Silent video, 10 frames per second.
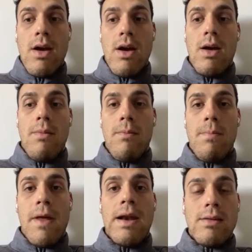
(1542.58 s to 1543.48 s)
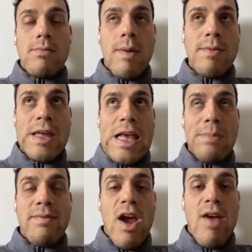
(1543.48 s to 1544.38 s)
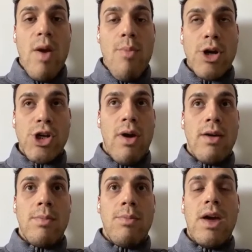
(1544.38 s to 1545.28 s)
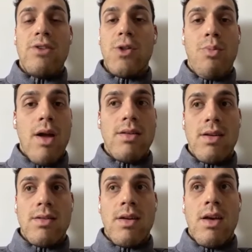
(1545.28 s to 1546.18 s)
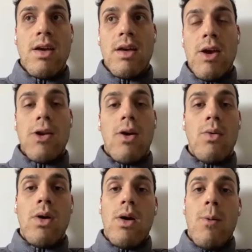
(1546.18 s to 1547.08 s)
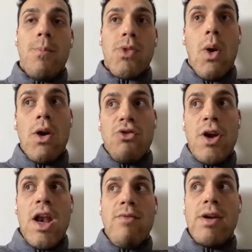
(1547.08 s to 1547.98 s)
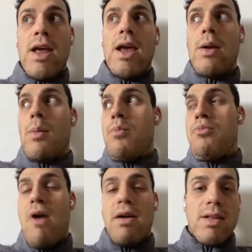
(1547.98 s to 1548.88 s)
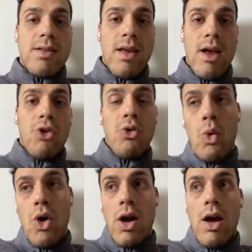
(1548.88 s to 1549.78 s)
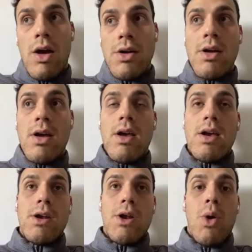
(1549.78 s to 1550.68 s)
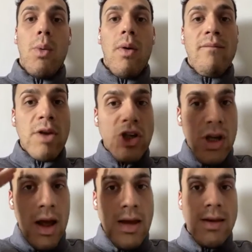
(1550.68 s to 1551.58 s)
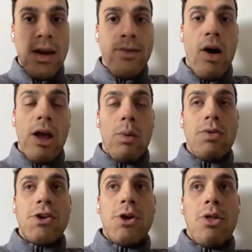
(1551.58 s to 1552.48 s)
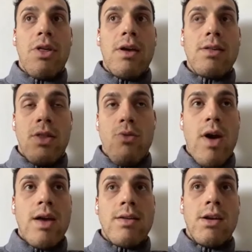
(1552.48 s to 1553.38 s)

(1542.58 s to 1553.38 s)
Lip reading: And sometimes it can be very, very pressurizing. But it's just practice. Go to training every day, practice there, work hard. Visualizing of how you want to do things in the race.